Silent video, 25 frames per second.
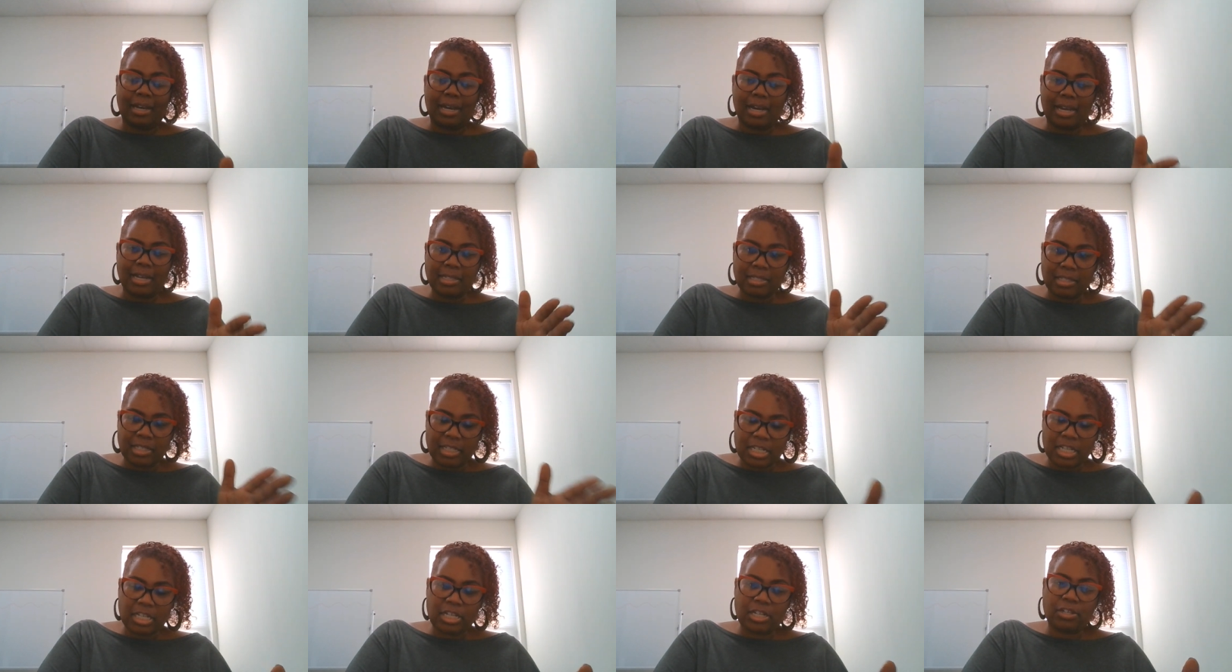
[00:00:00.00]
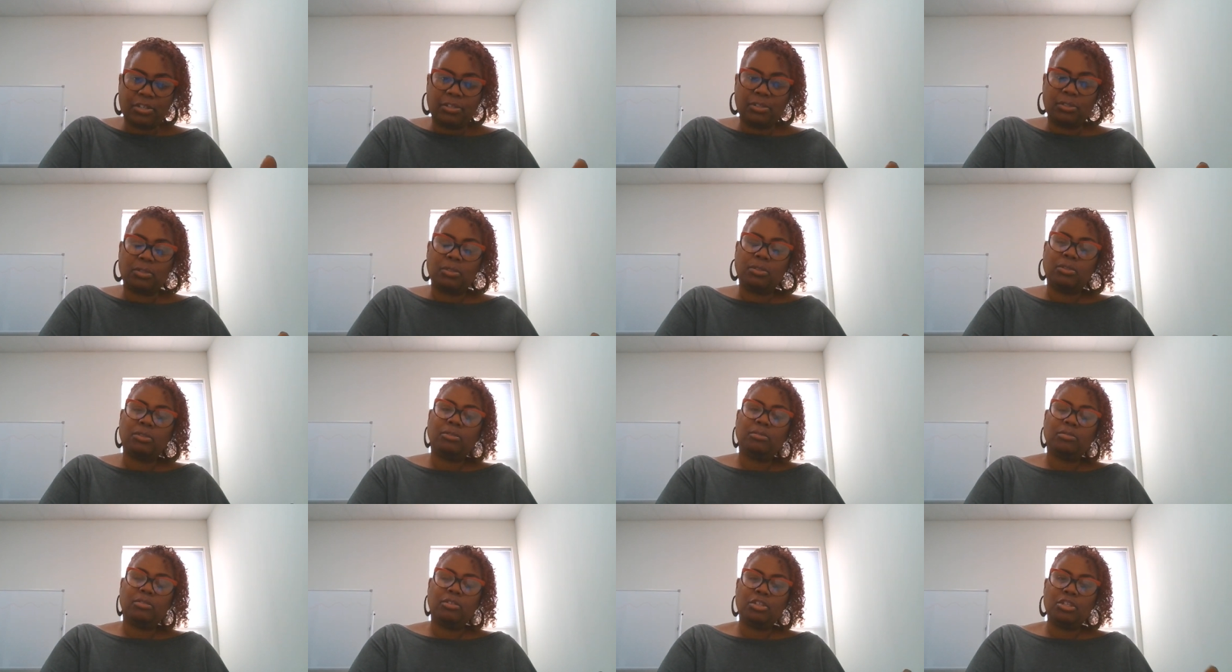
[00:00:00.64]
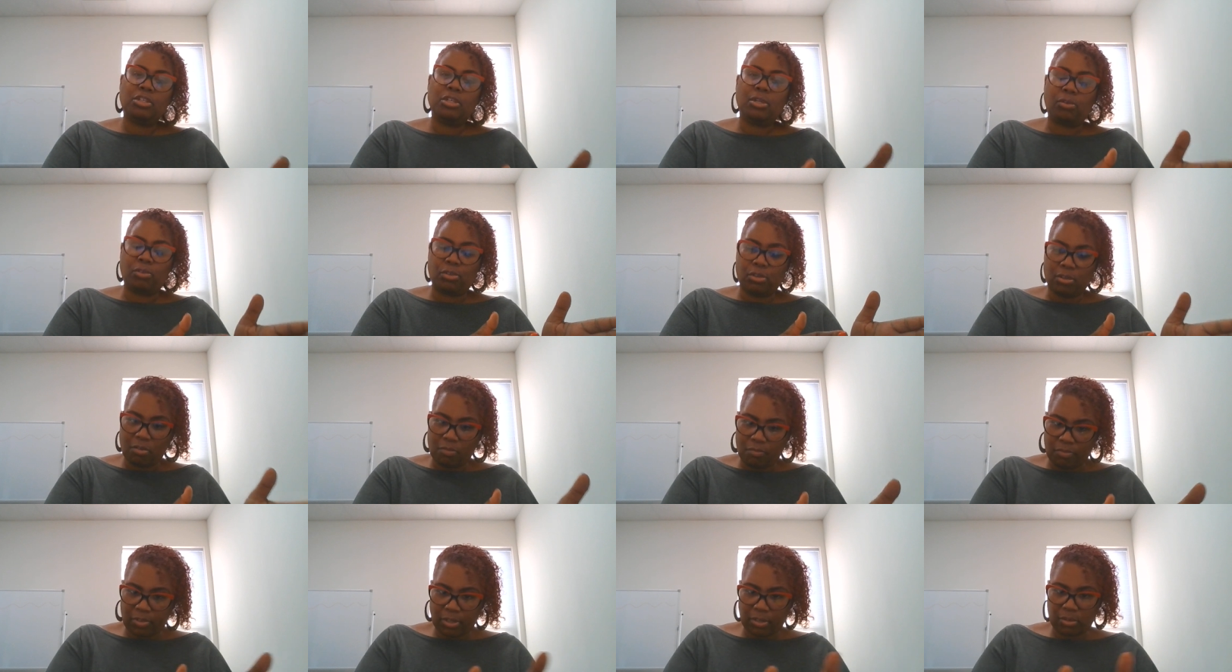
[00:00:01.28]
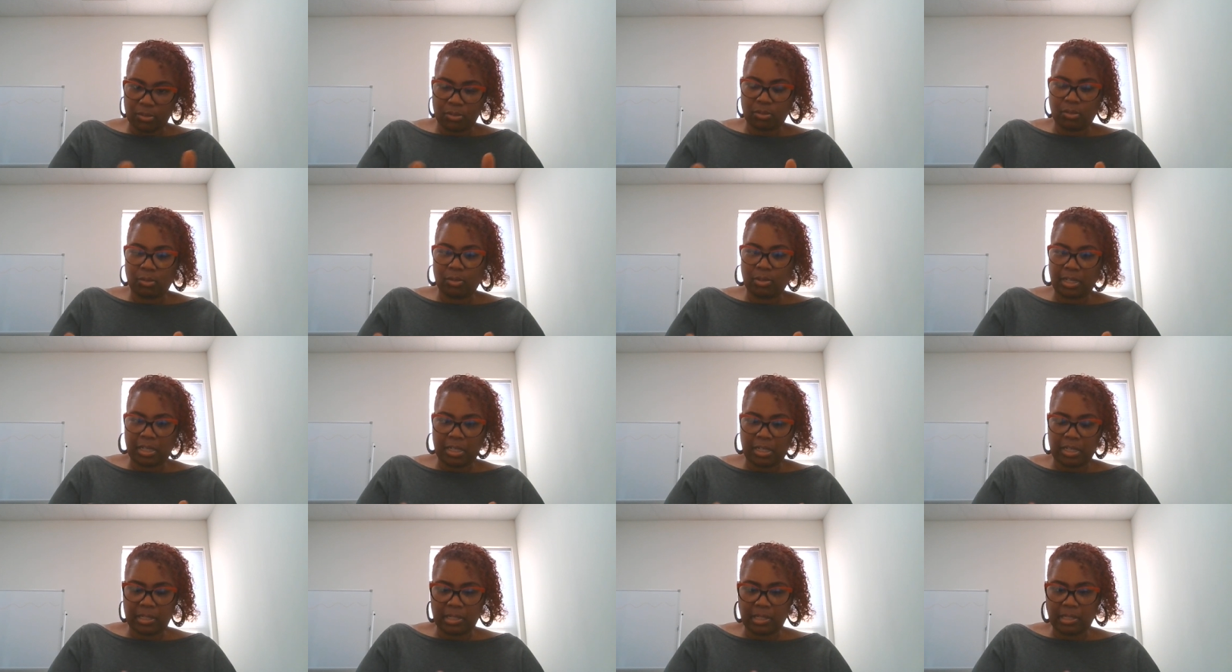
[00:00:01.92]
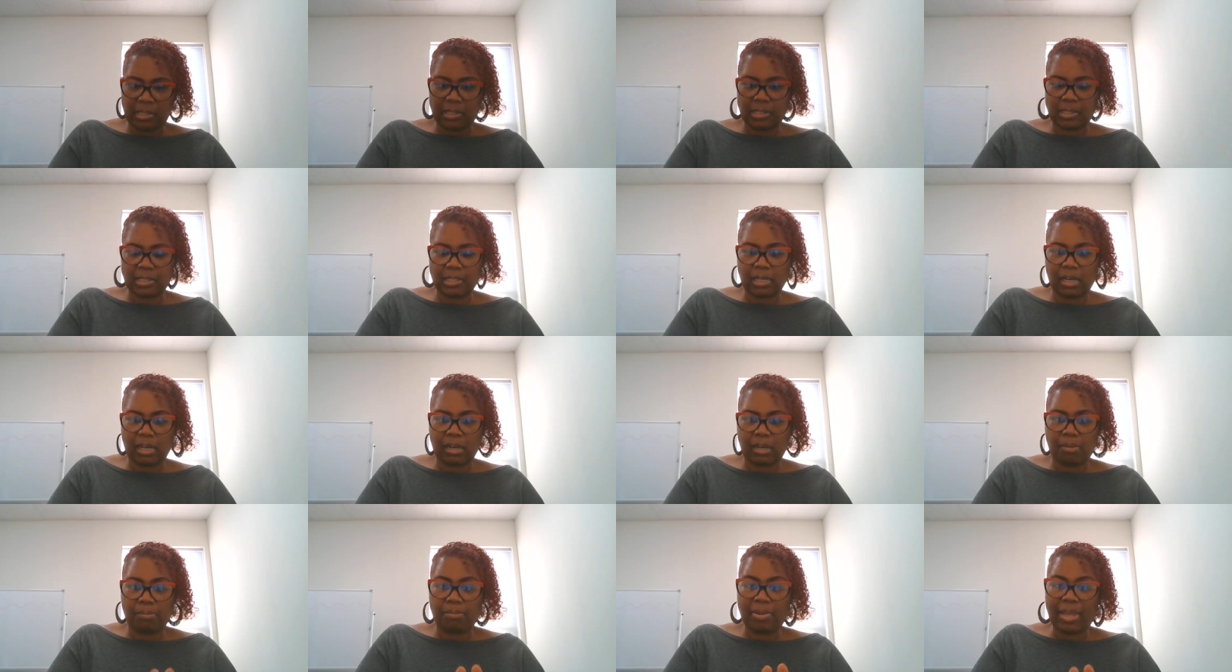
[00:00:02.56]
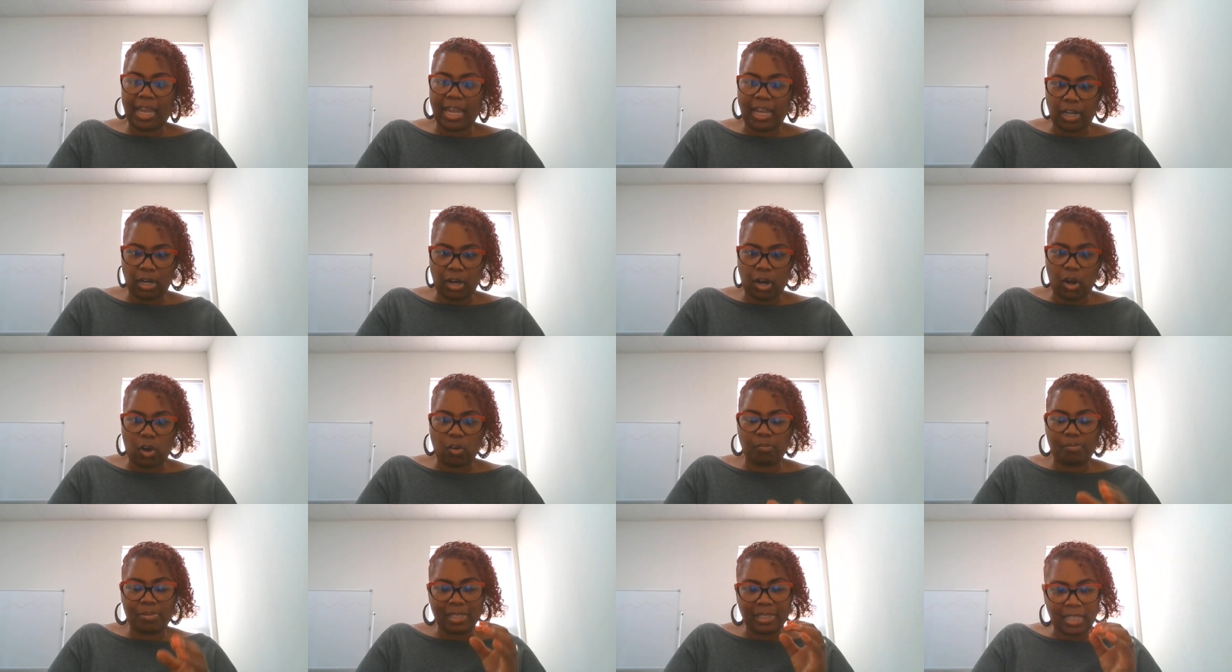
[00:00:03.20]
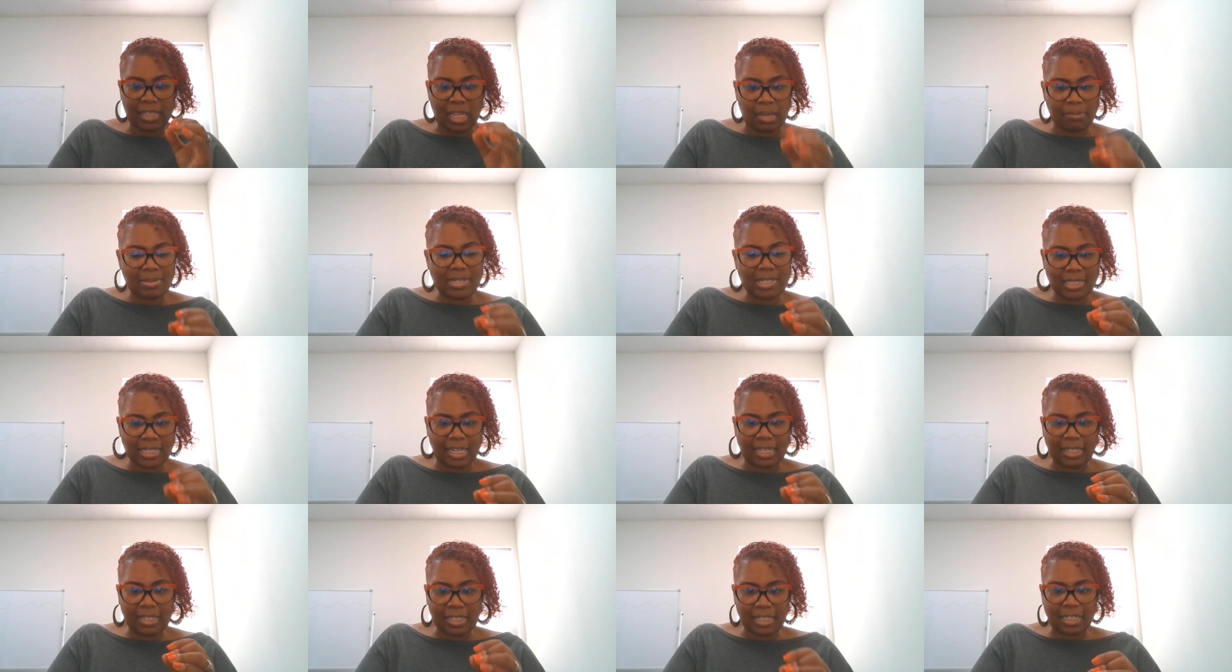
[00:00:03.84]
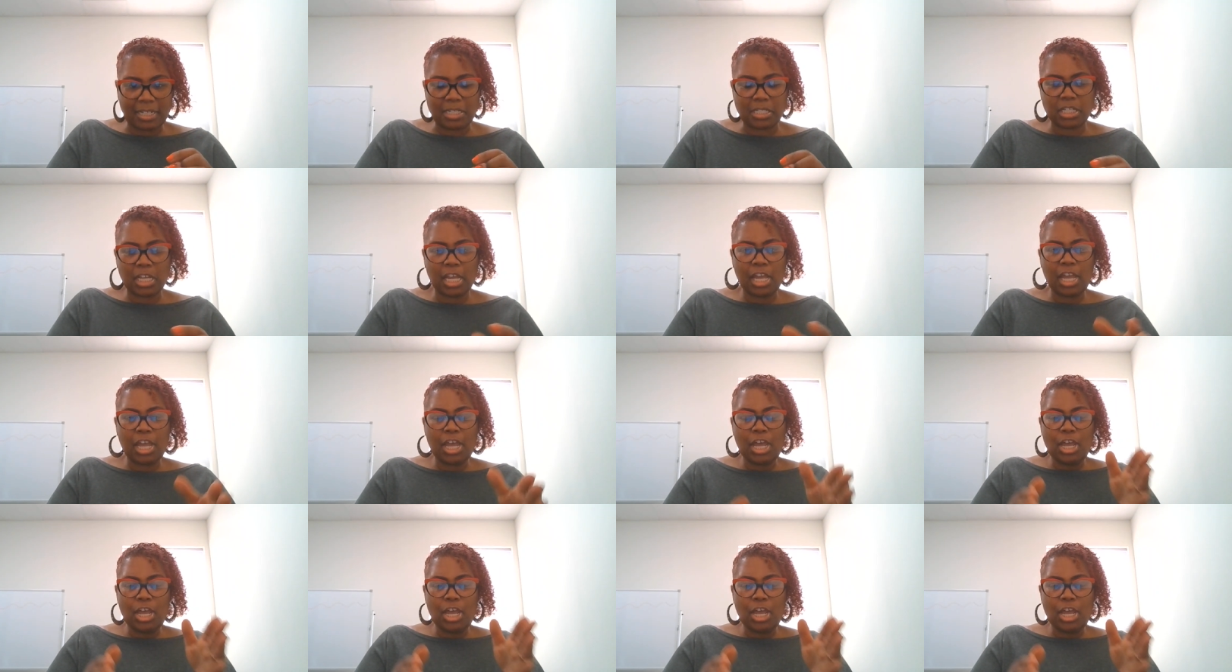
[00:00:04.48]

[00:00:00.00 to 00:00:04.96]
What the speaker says: until, your vehicle is paid off. But let me say this,